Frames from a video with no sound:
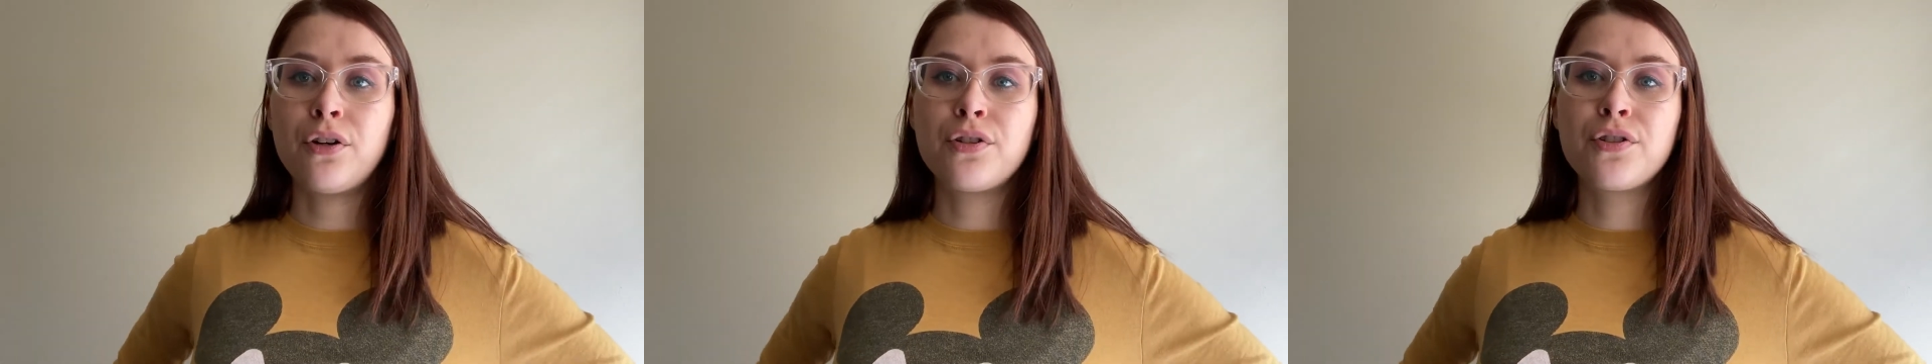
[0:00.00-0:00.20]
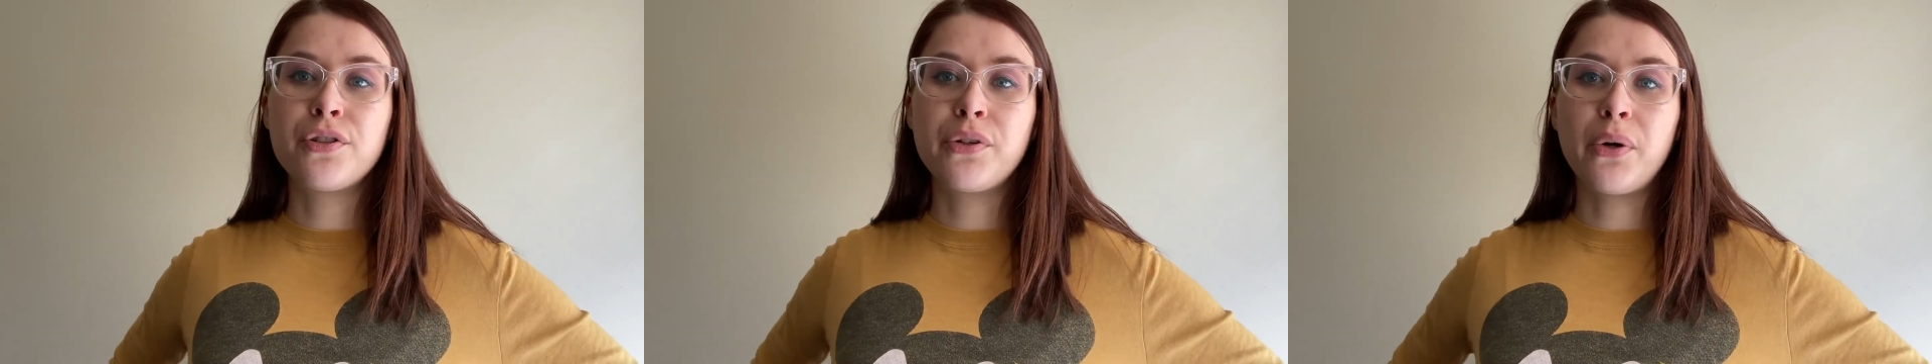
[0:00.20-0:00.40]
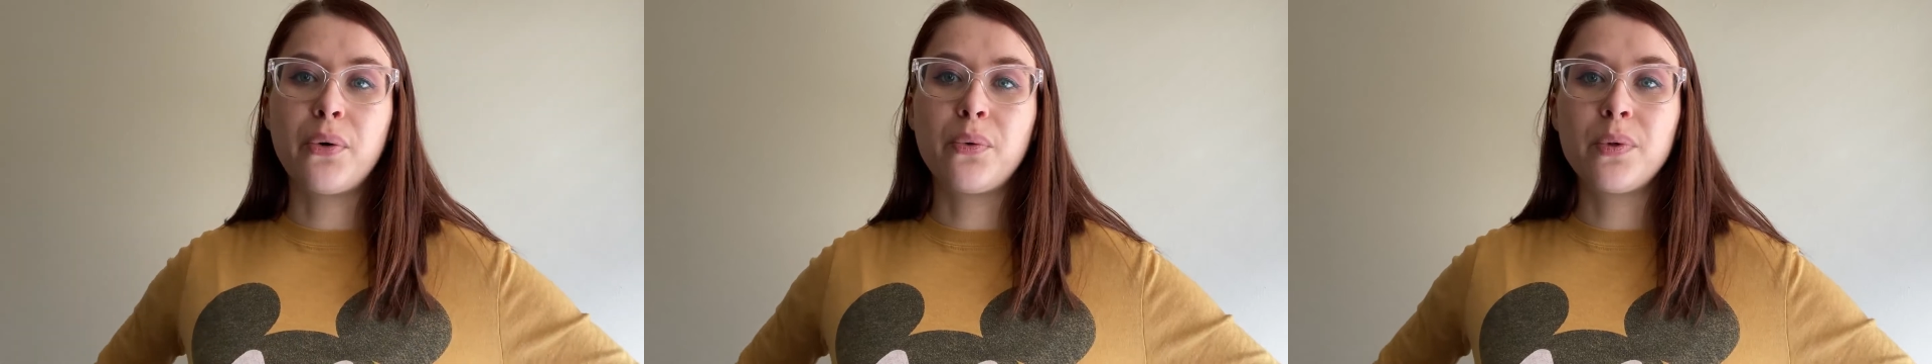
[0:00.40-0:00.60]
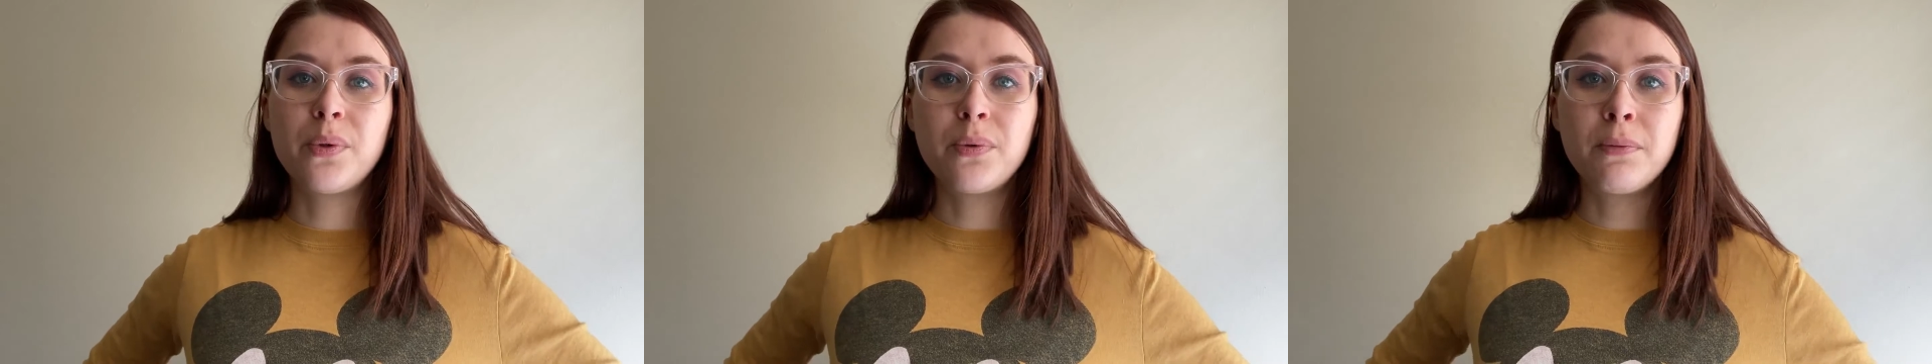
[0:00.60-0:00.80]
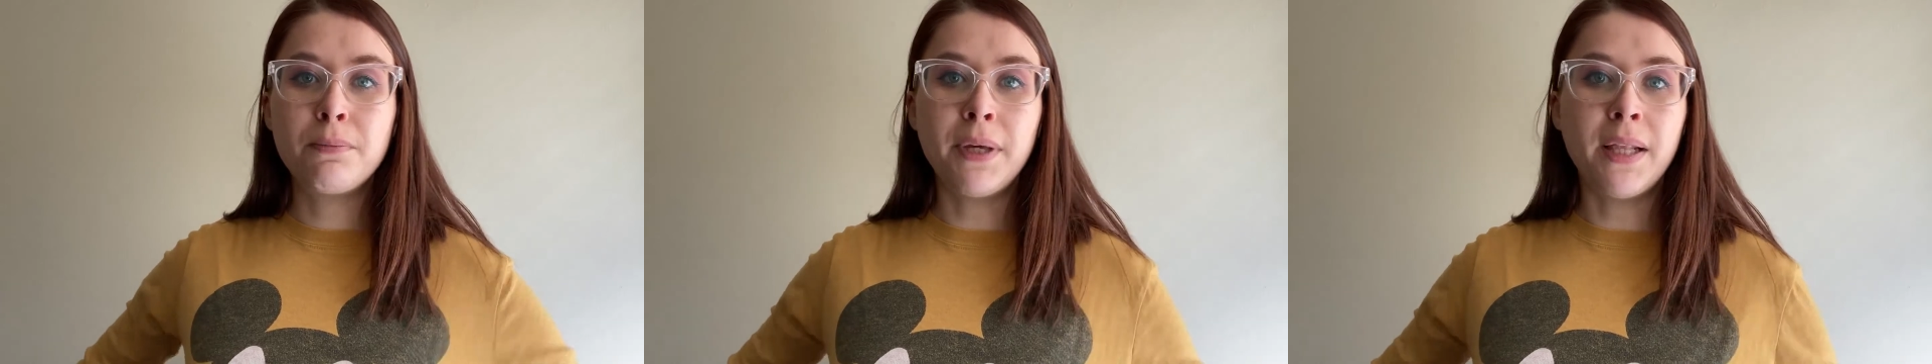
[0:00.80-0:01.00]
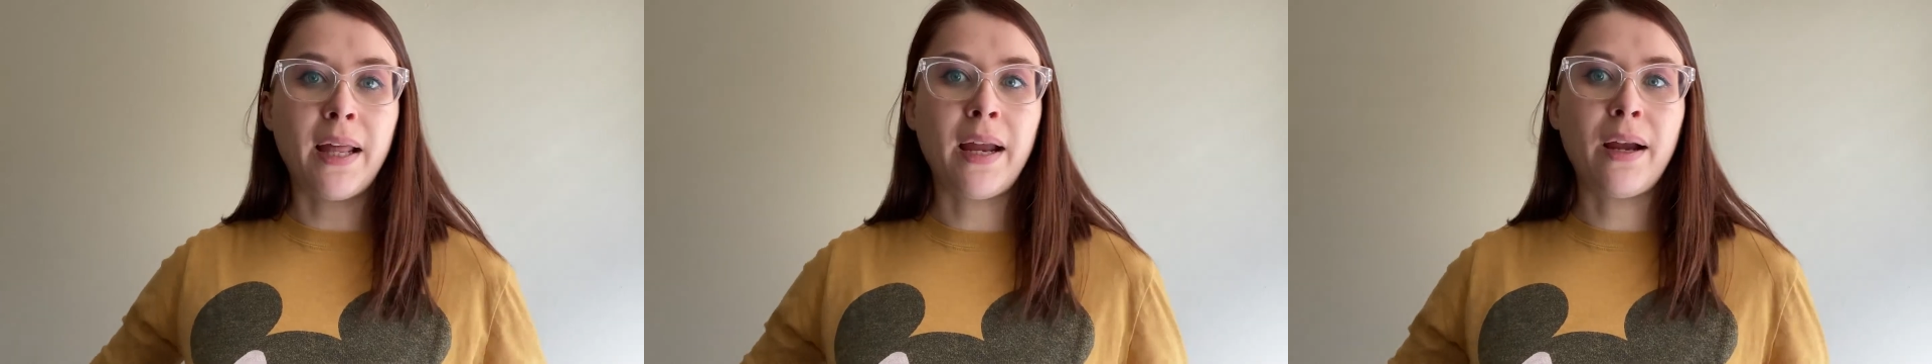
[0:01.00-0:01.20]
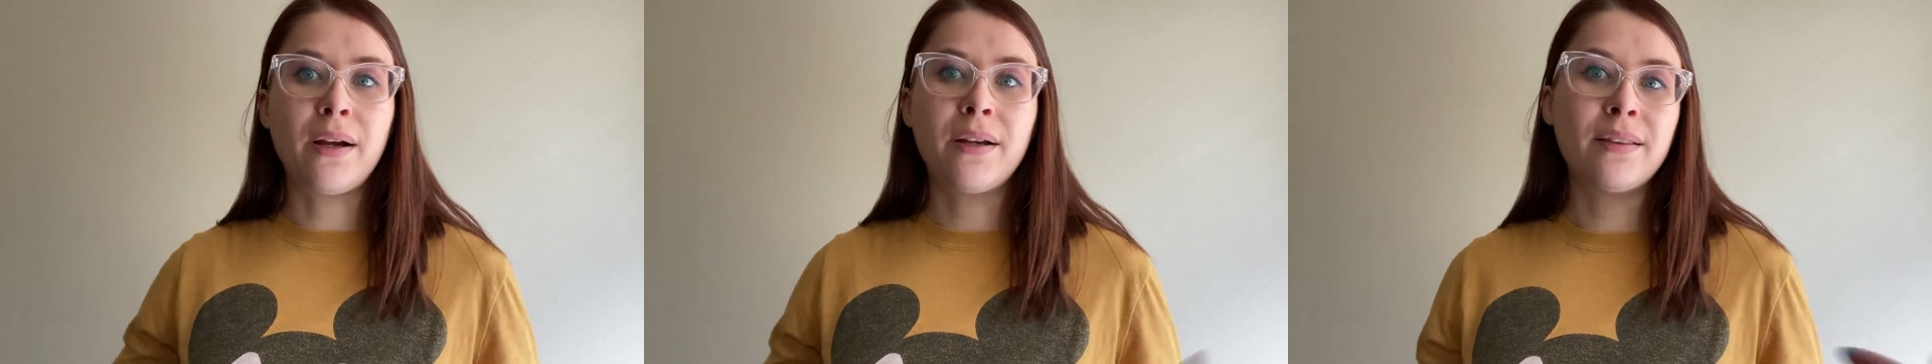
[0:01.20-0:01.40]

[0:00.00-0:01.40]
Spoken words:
So we would be like,